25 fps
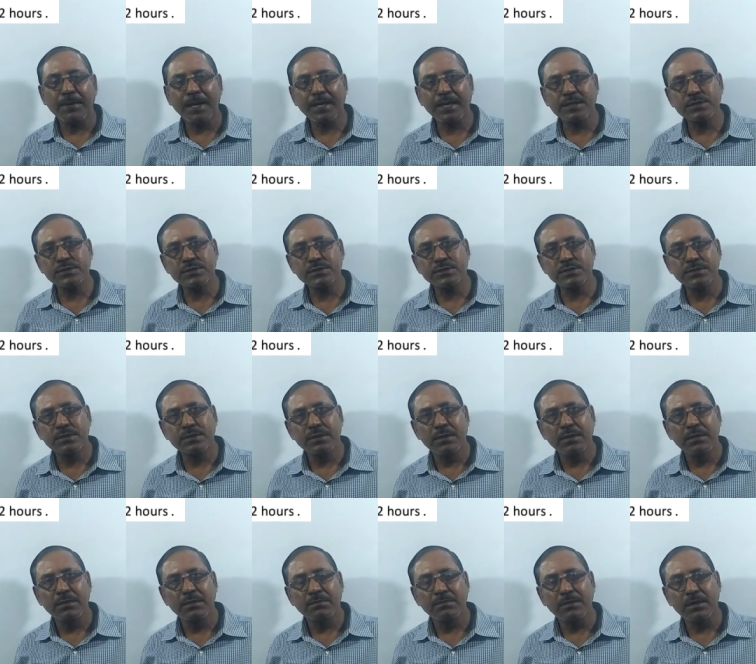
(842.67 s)
past
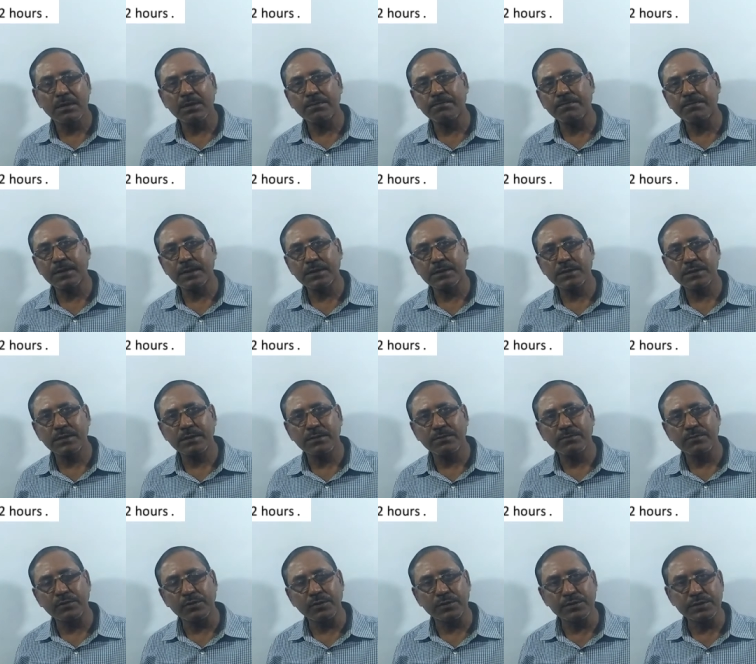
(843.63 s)
perfect
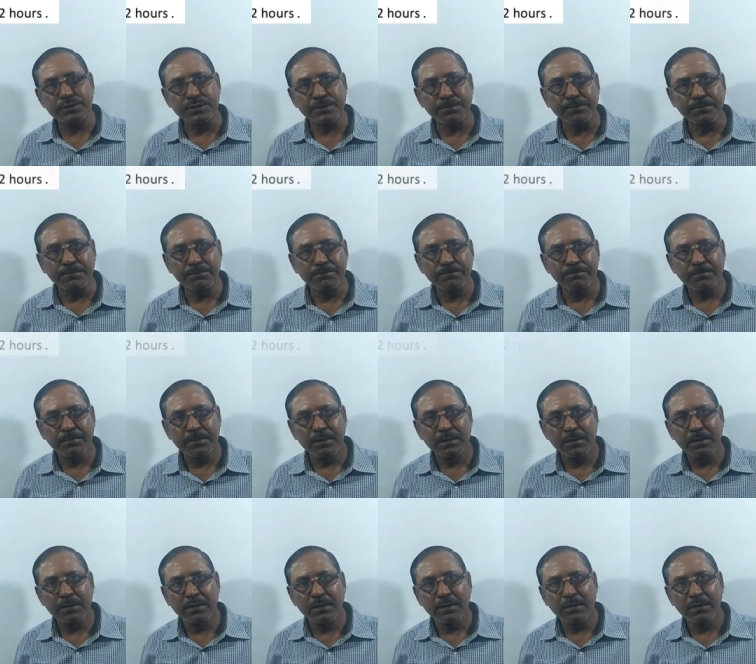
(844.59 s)
progressive.
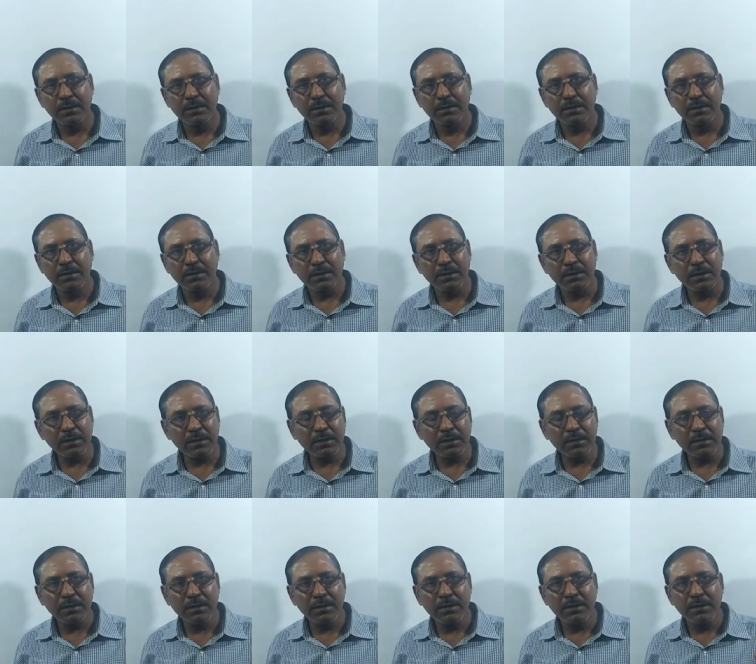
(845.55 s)

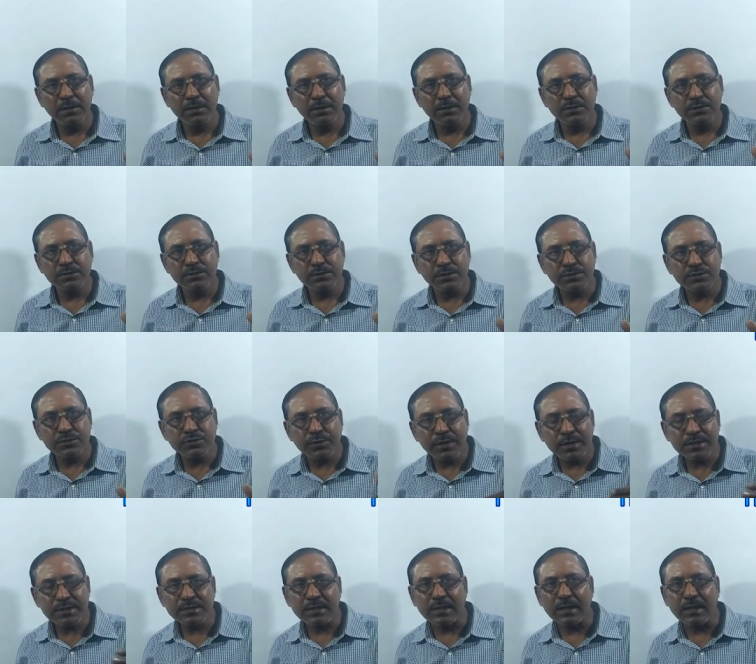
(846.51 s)
Clear? So in
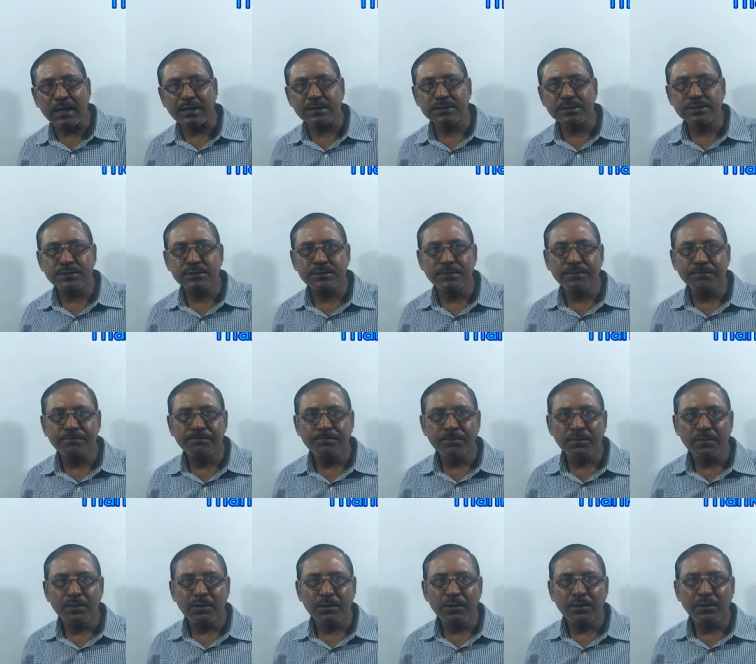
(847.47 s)
today's class,
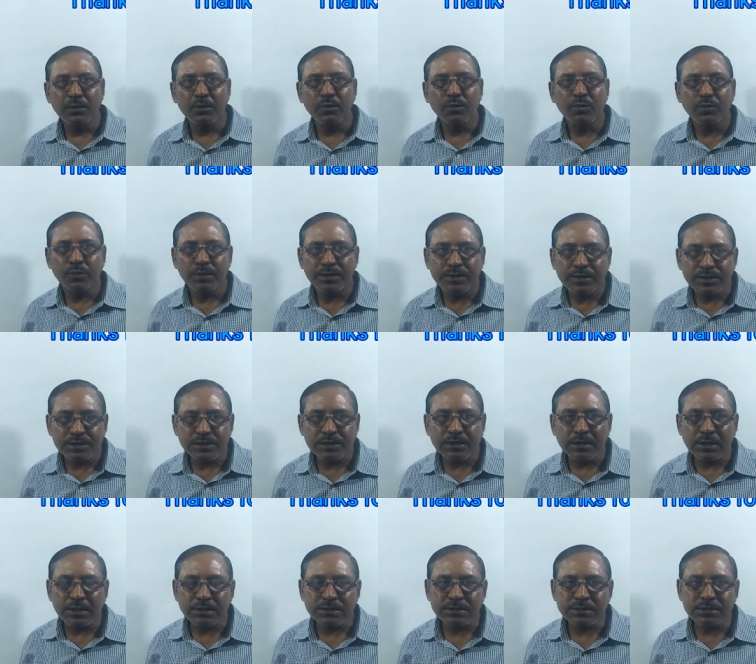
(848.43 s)
we
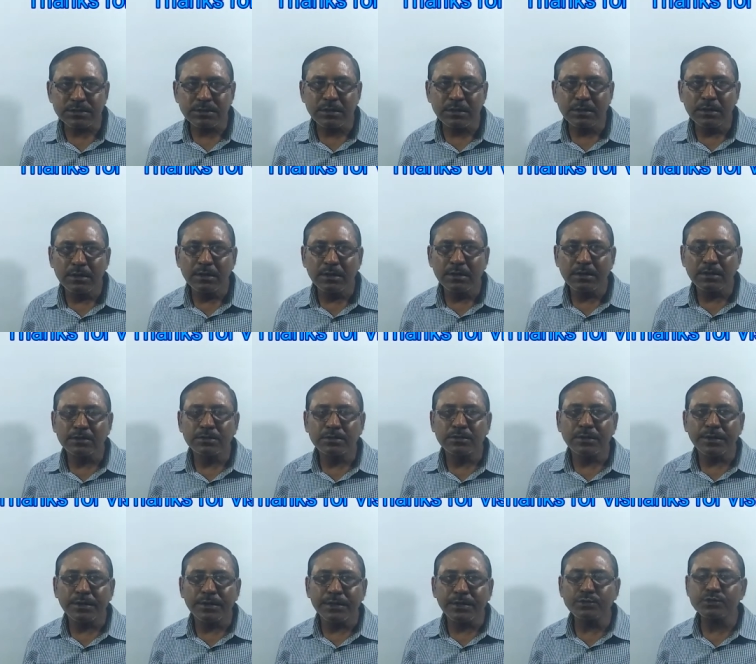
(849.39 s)
discussed
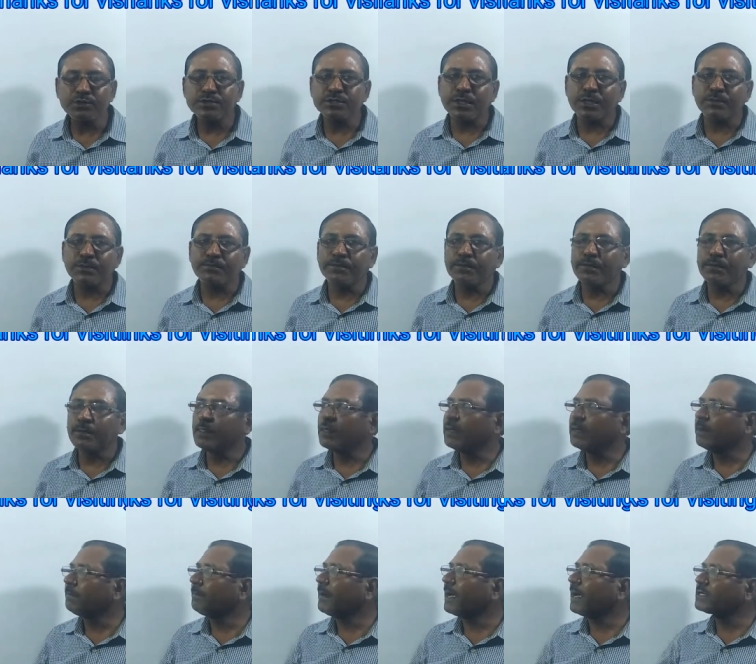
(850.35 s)
the use of
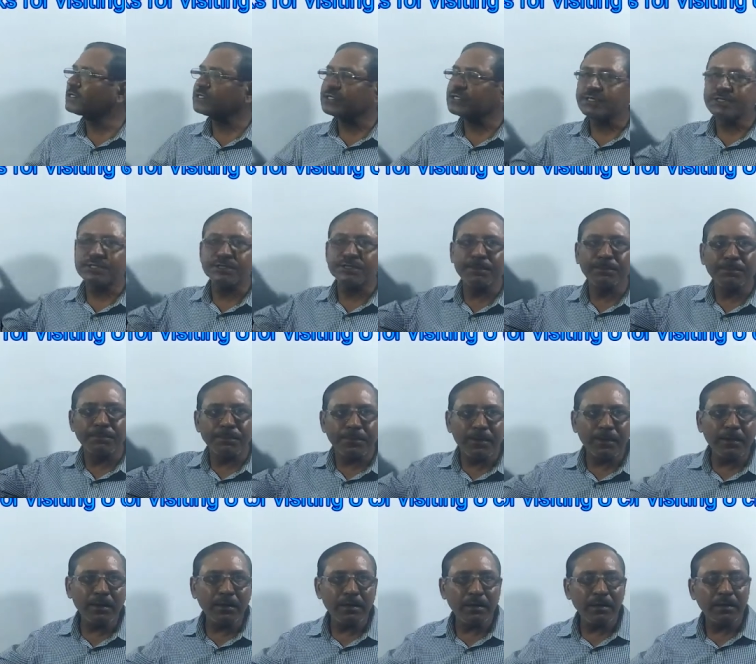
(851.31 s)
past
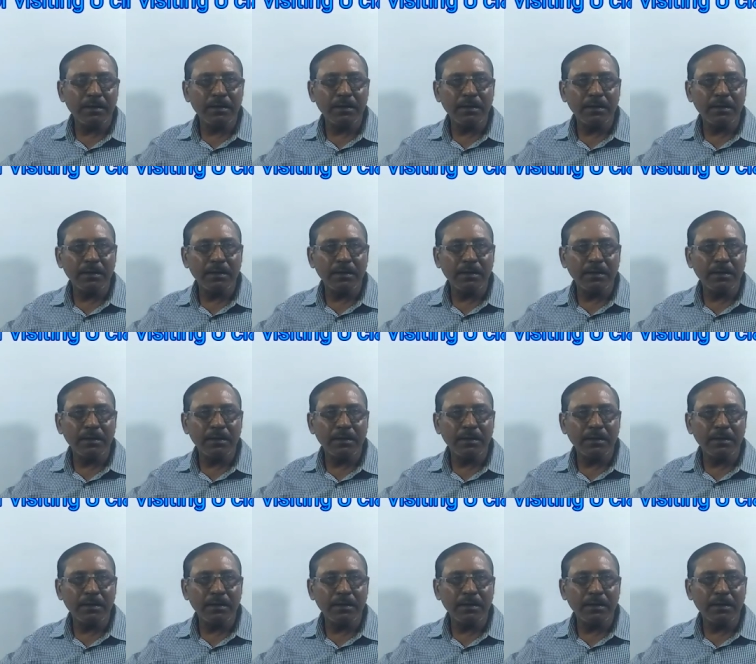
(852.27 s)
simple